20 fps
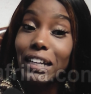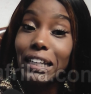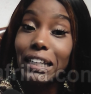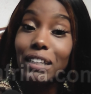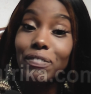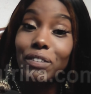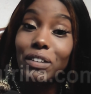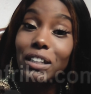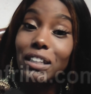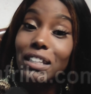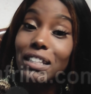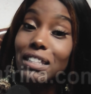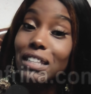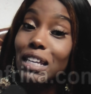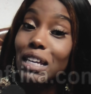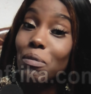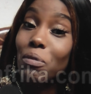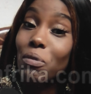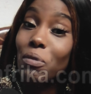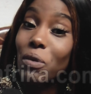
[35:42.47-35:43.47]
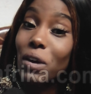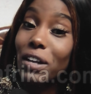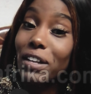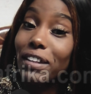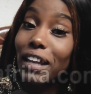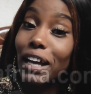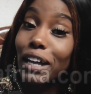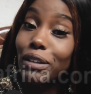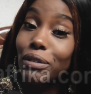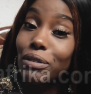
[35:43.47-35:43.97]
Even the same
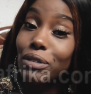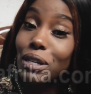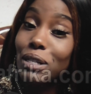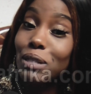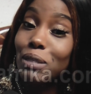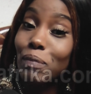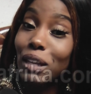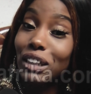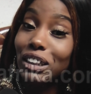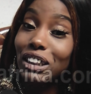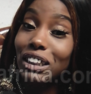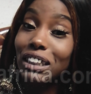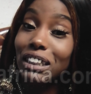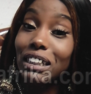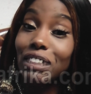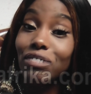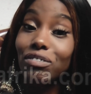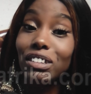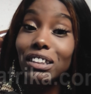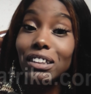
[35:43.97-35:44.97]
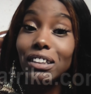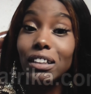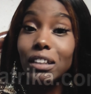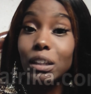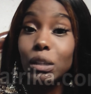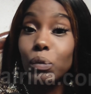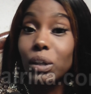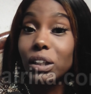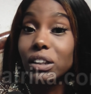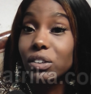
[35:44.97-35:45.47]
one that you just mentioned, he
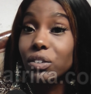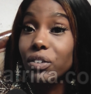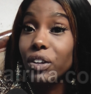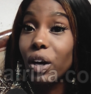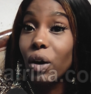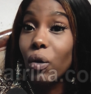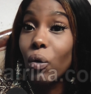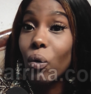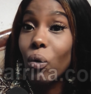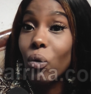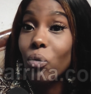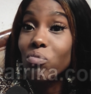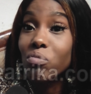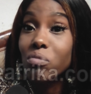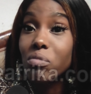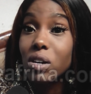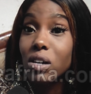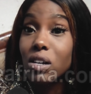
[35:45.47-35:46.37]
recently went to their home,